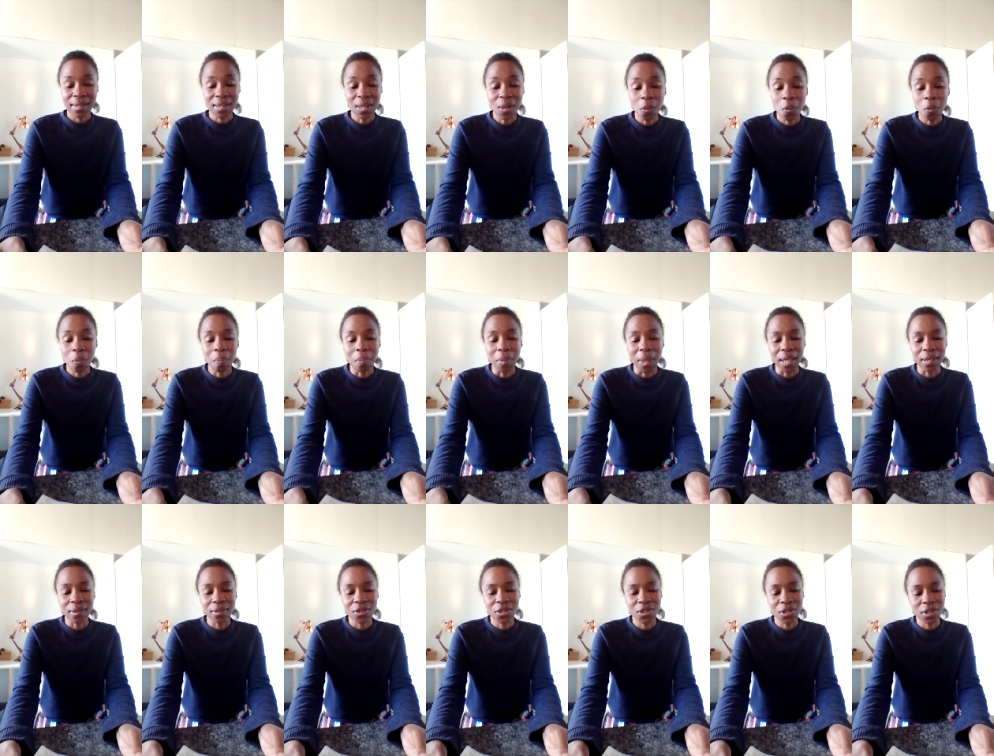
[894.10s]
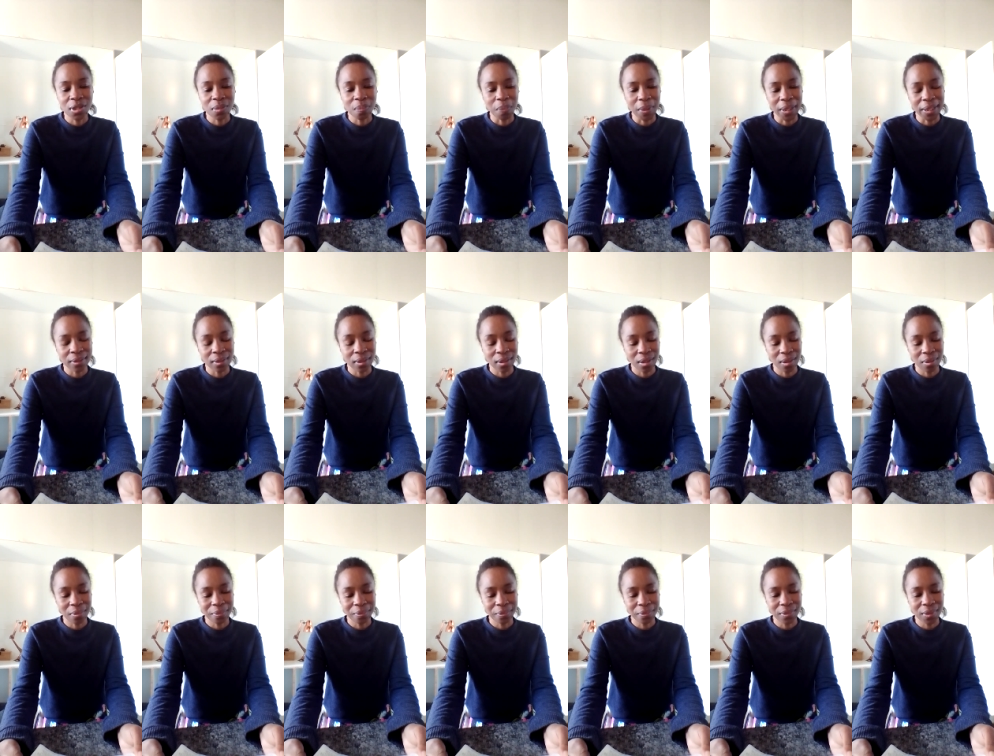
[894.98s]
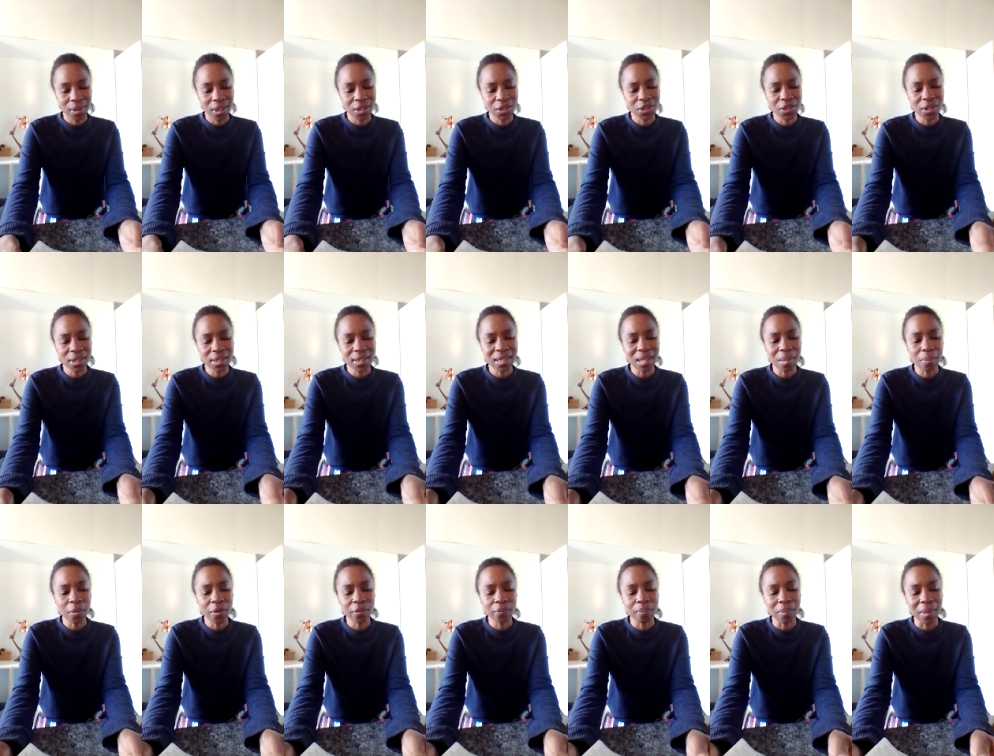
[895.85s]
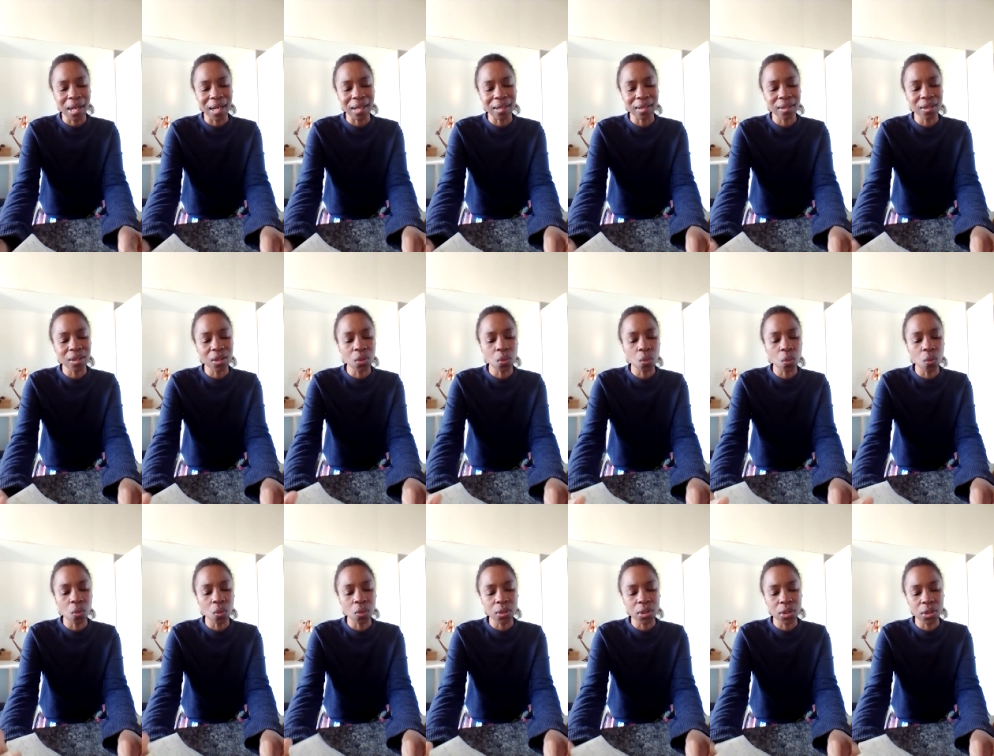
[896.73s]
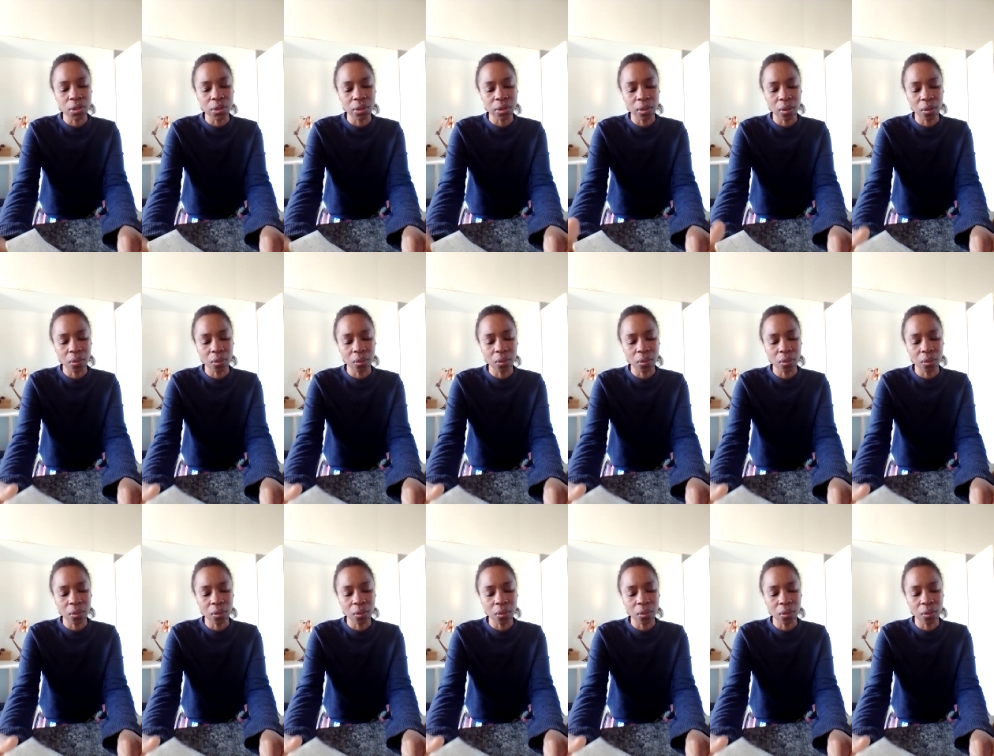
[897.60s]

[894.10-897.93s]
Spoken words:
so much, but it's just some of my thoughts,